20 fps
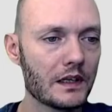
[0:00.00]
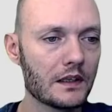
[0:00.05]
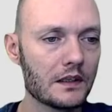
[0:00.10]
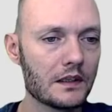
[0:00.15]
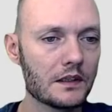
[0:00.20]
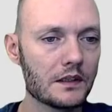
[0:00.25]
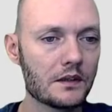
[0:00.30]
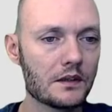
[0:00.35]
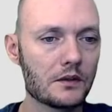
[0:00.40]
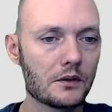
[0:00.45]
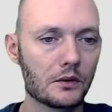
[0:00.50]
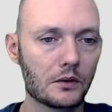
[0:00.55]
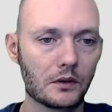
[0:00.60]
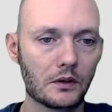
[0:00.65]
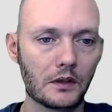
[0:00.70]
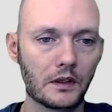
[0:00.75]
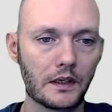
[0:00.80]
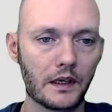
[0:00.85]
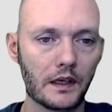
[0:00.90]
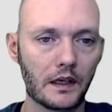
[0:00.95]
this cool
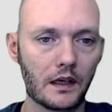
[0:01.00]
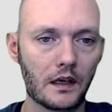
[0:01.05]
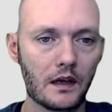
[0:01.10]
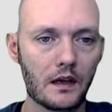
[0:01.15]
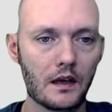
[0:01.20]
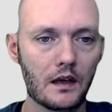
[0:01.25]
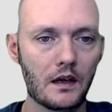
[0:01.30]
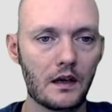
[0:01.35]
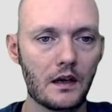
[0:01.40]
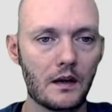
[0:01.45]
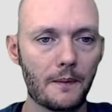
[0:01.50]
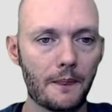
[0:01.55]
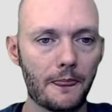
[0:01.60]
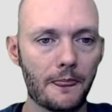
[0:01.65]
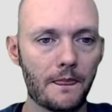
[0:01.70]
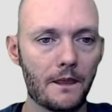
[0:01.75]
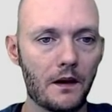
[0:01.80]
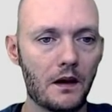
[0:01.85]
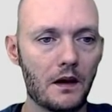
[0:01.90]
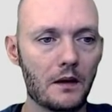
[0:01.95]
looking
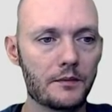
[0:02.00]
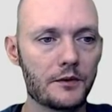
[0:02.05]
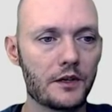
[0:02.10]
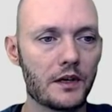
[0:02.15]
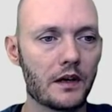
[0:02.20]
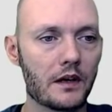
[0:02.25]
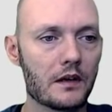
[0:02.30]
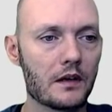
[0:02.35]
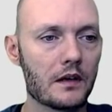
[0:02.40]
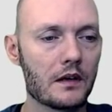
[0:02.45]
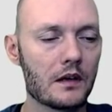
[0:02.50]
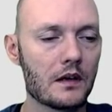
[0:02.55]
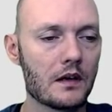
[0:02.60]
object,